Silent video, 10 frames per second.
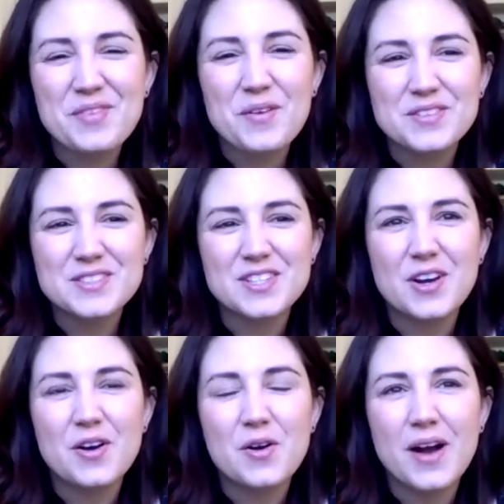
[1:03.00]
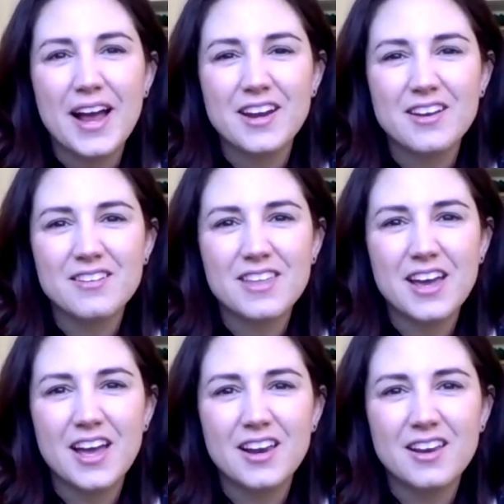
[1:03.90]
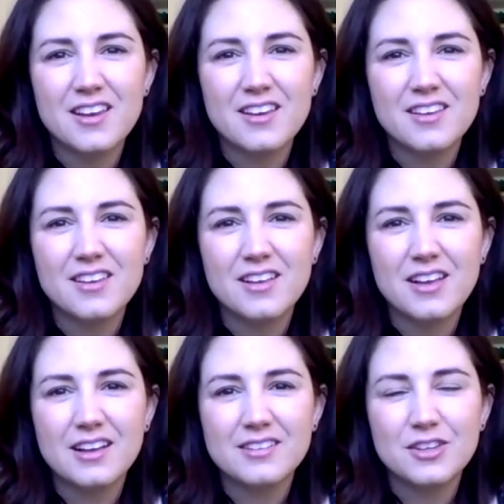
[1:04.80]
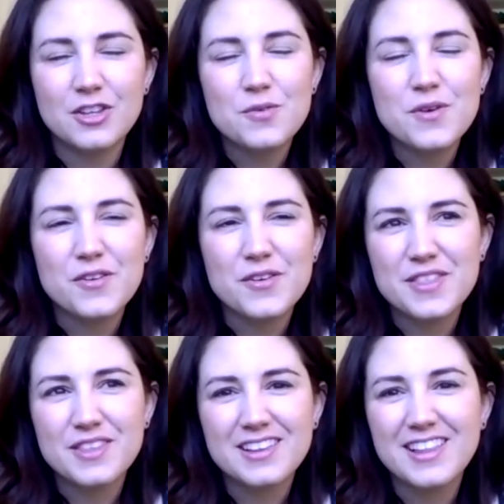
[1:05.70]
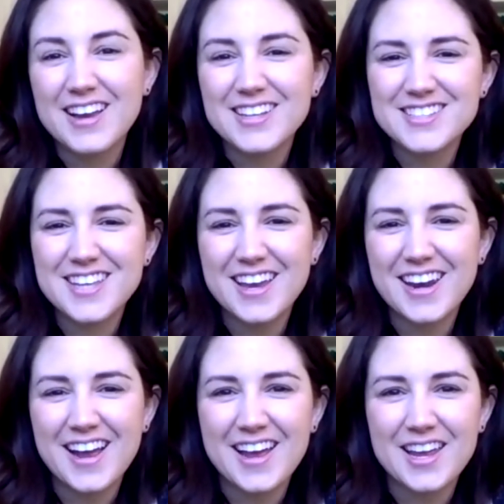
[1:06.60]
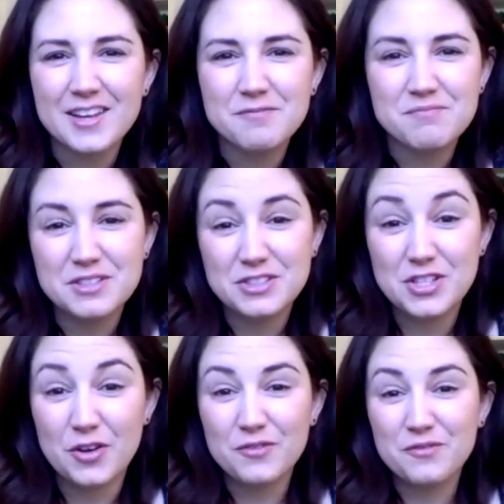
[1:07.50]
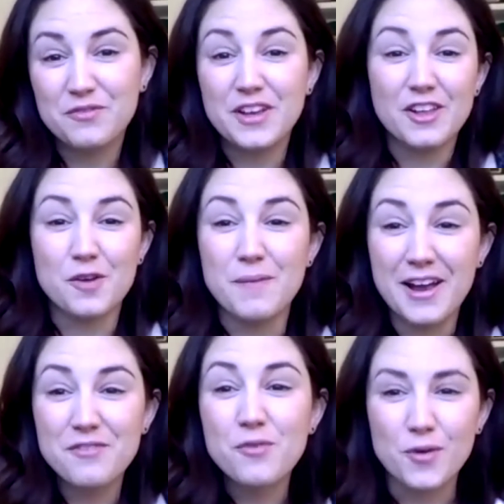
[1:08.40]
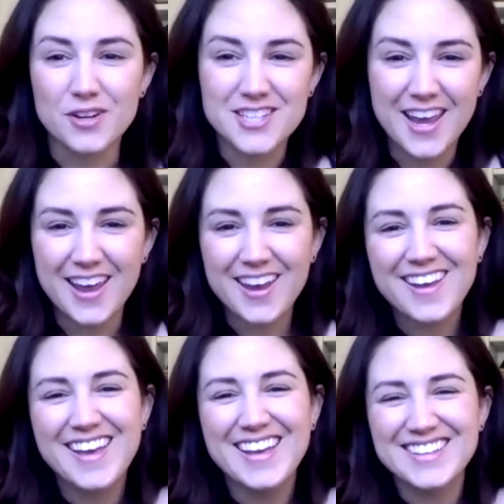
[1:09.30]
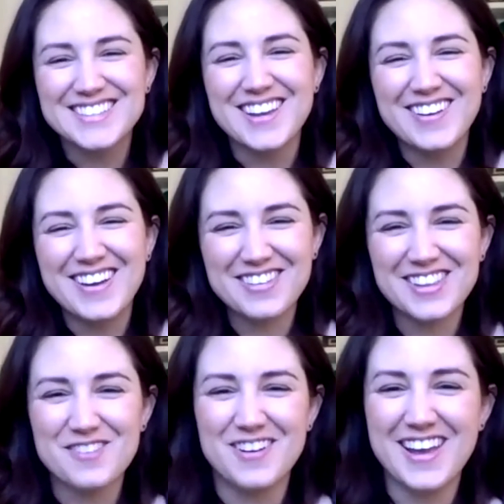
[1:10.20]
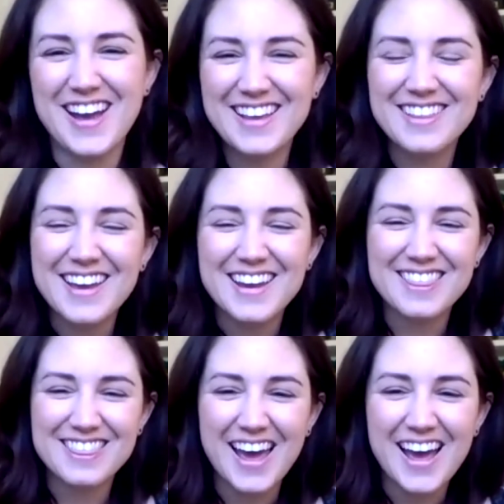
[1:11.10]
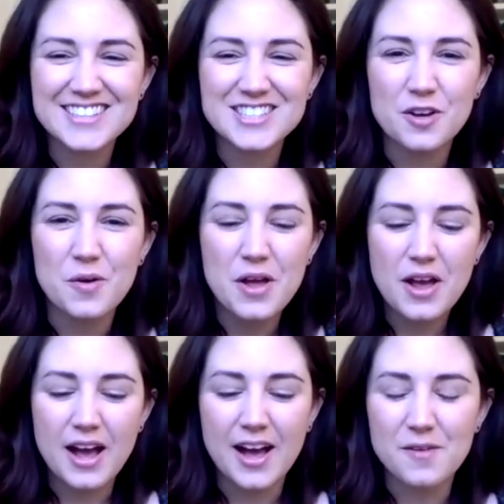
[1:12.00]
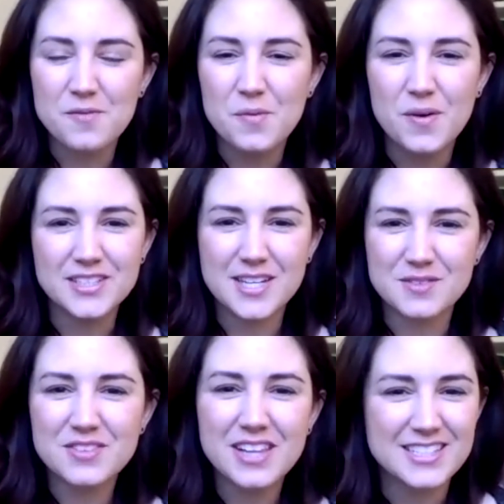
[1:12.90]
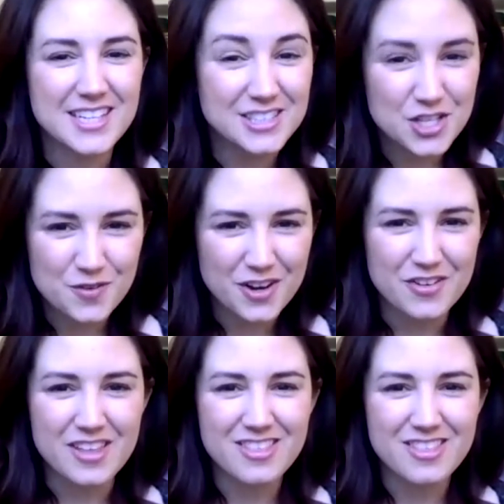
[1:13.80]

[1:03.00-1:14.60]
So I know that you work with clients that I don't feel are my forte. And so I really want to highlight that. So what types of clientele do you work with?